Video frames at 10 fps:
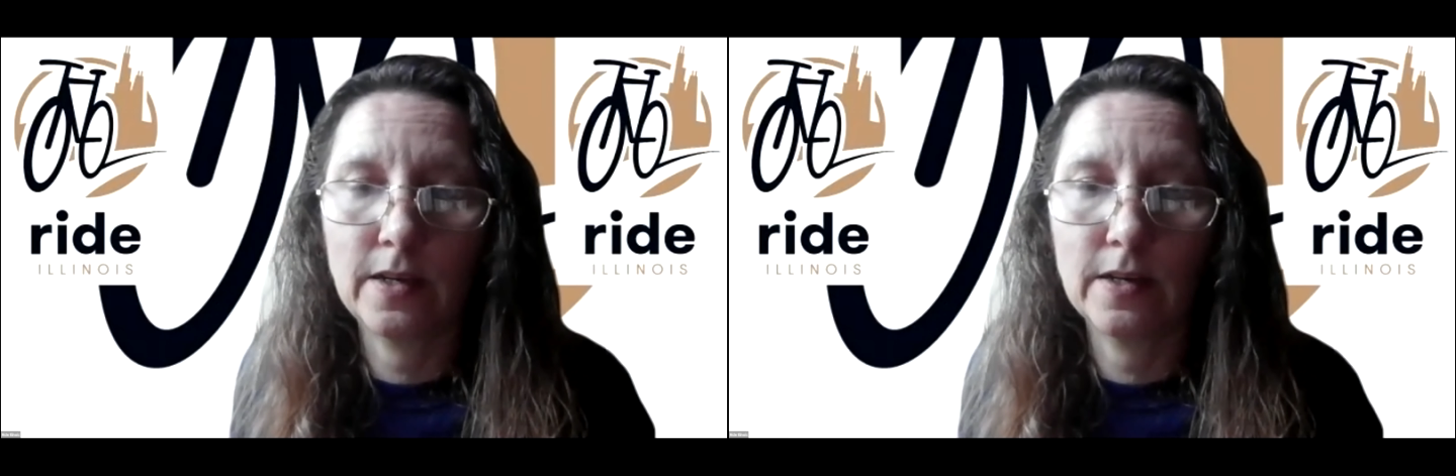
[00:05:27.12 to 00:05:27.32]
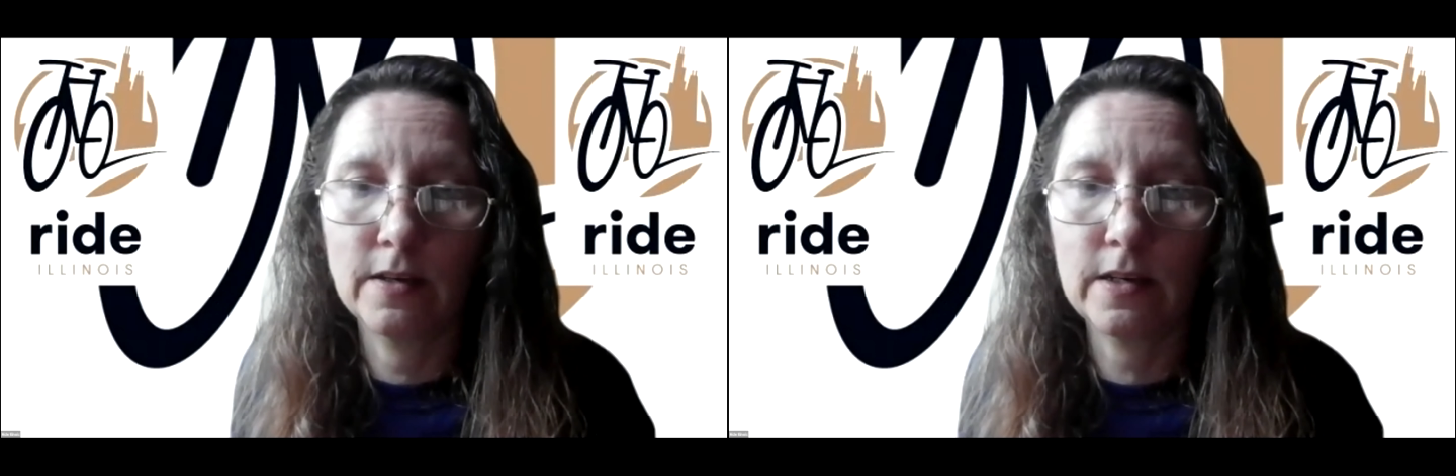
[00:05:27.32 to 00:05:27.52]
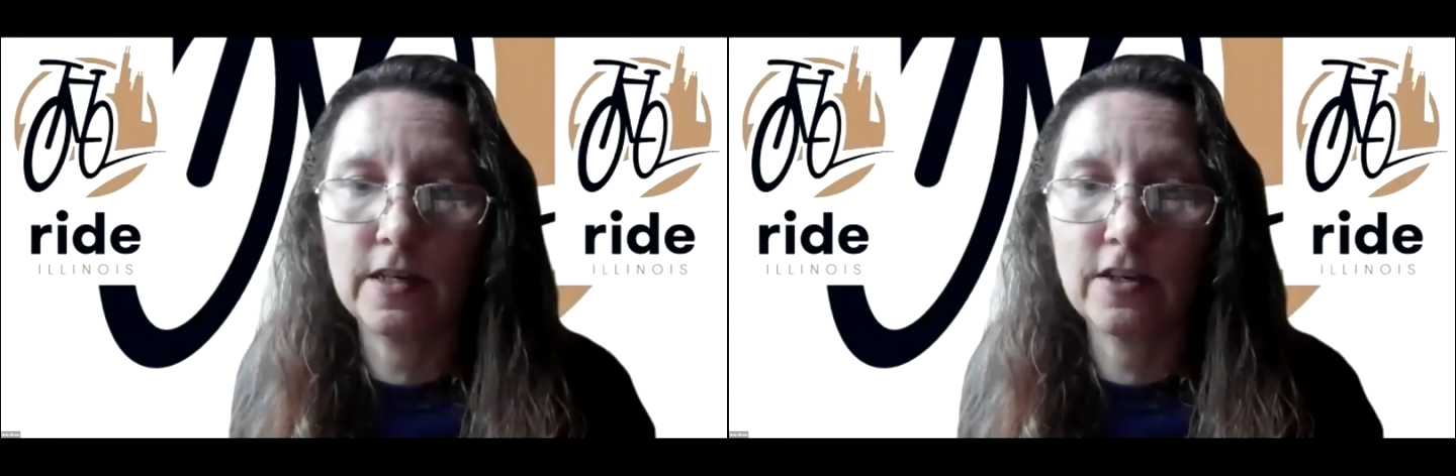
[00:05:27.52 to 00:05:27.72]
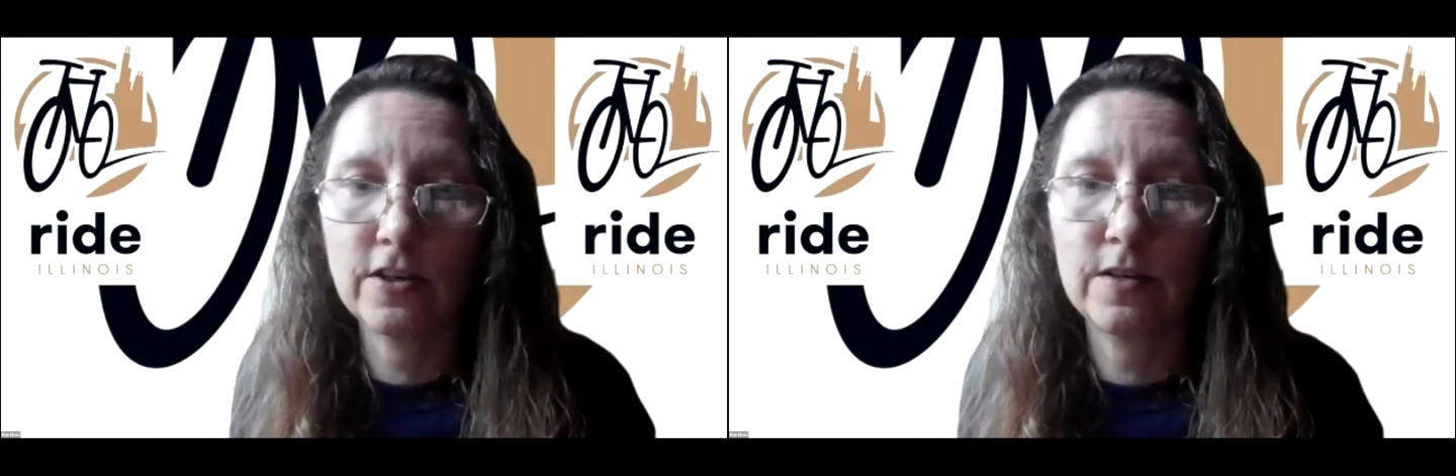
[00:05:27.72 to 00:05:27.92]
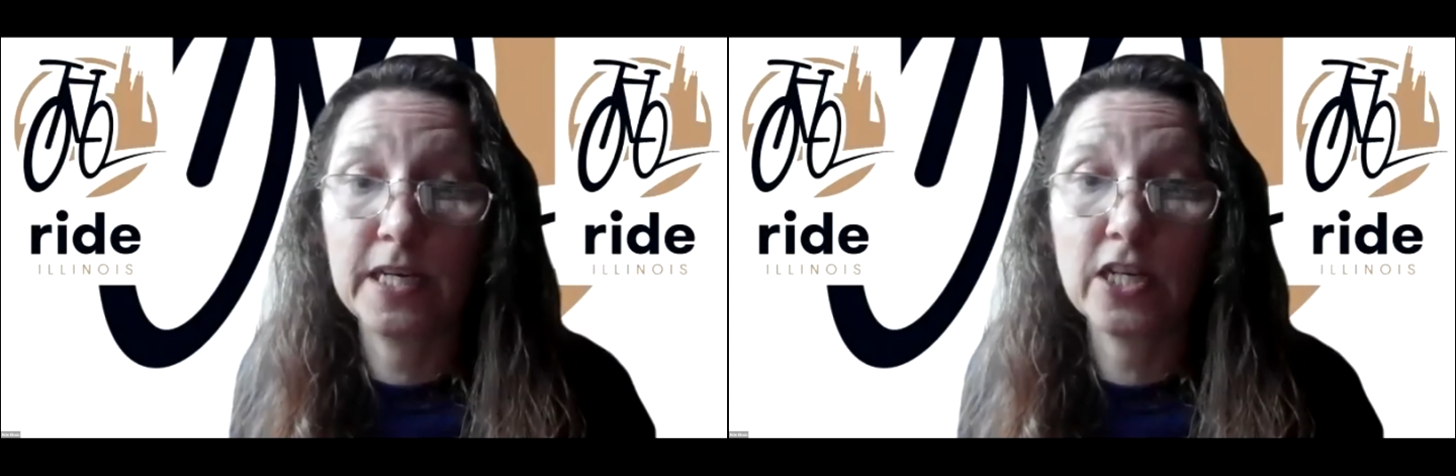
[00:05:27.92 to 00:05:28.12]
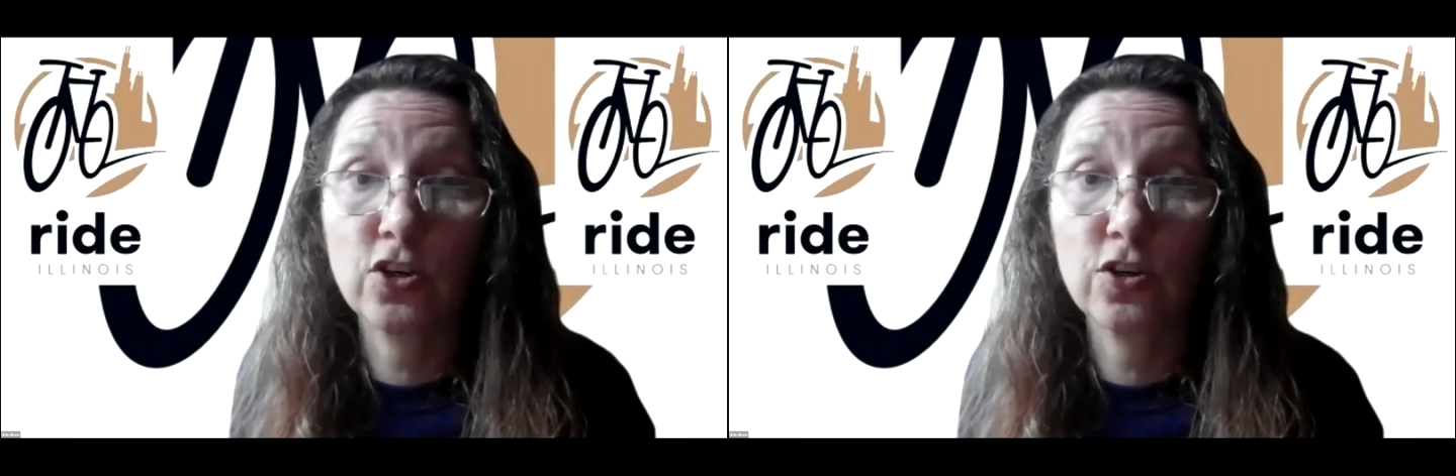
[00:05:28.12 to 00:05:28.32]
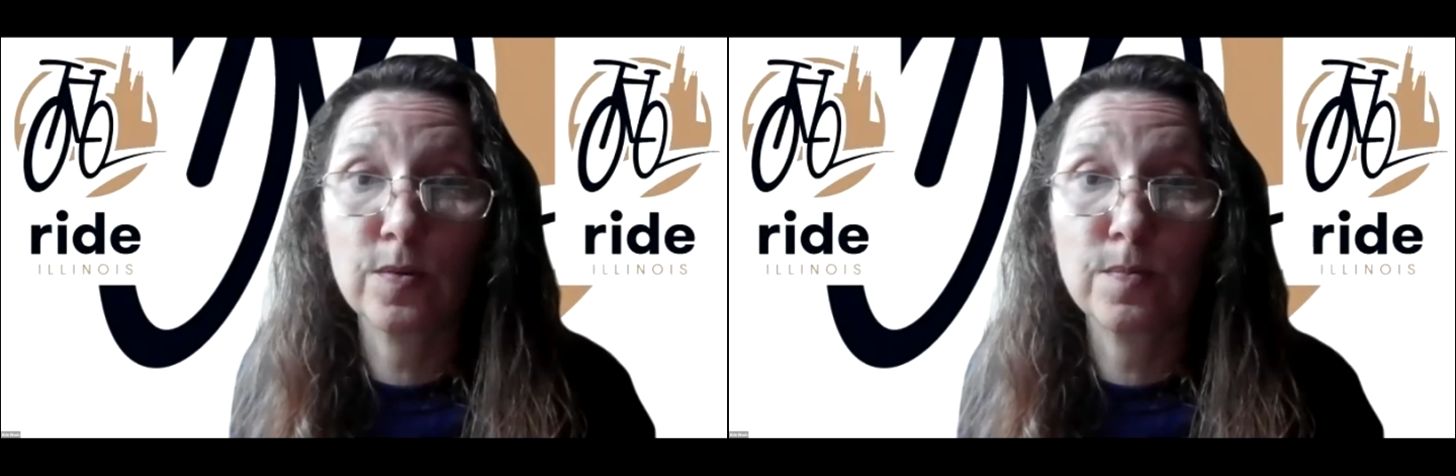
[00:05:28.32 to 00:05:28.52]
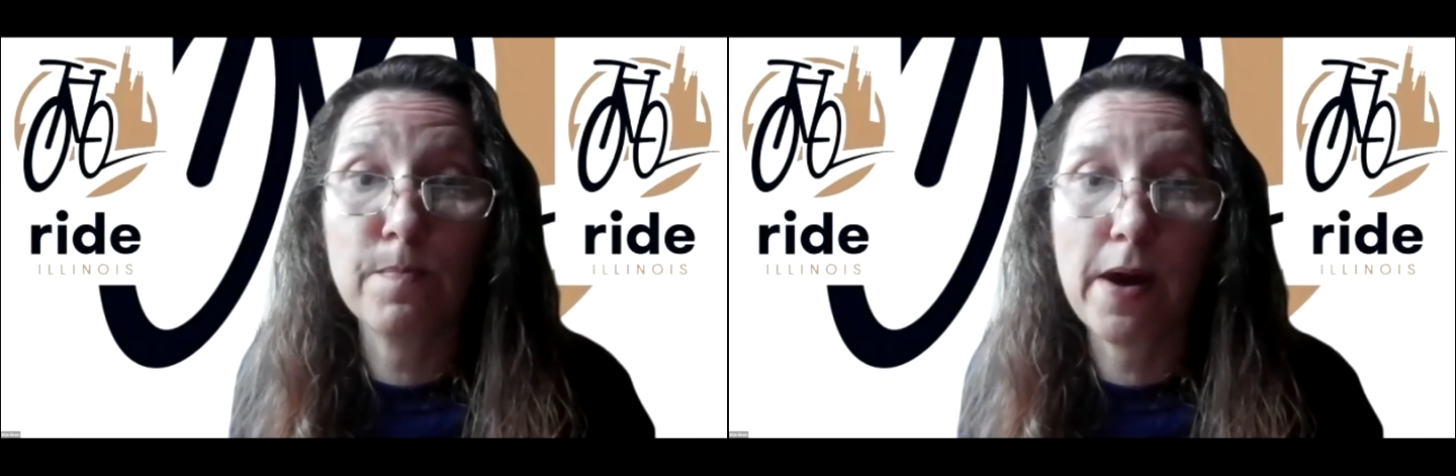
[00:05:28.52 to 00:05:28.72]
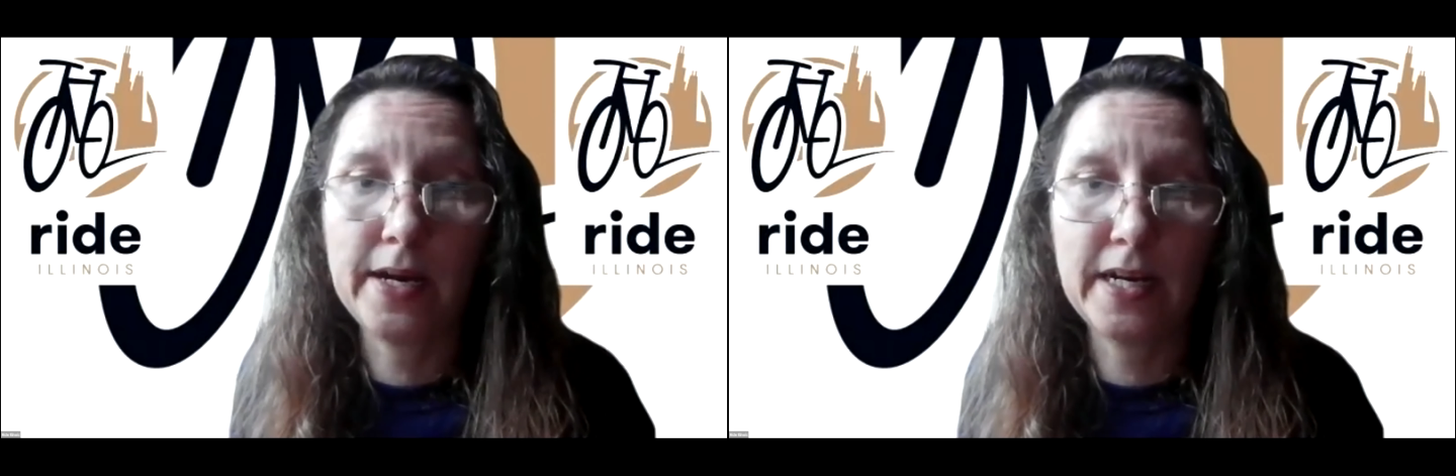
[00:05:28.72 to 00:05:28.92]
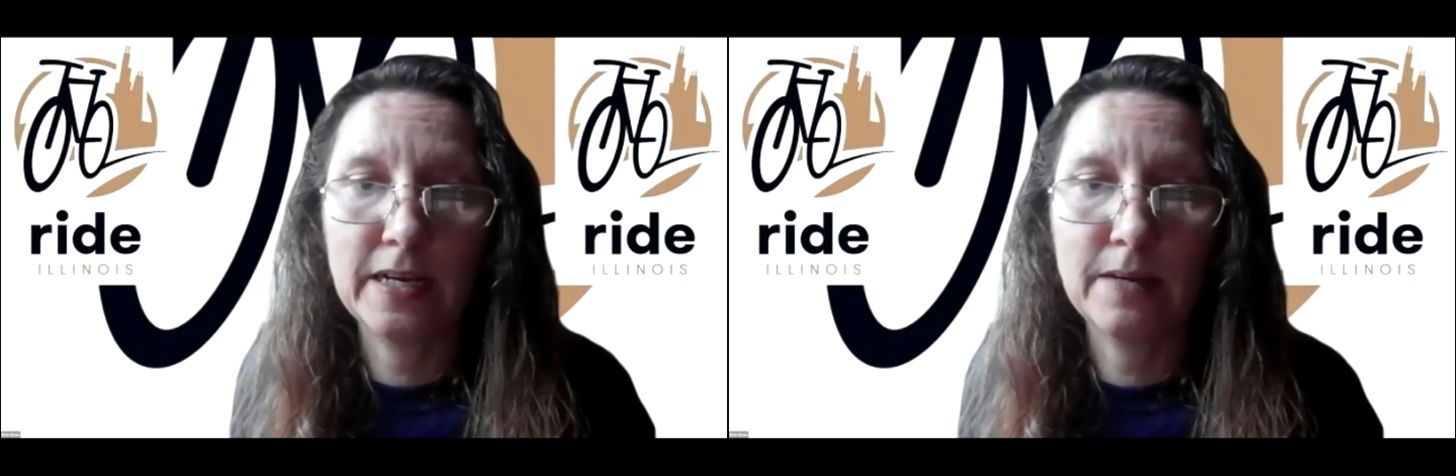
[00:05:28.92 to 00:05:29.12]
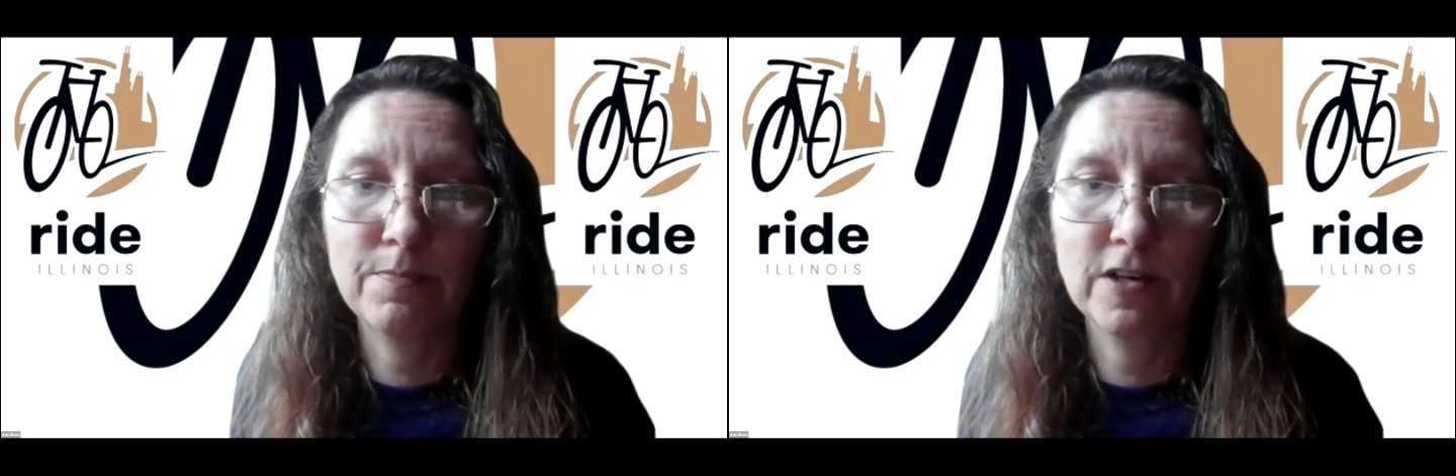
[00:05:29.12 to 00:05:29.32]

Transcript: And I should make sure my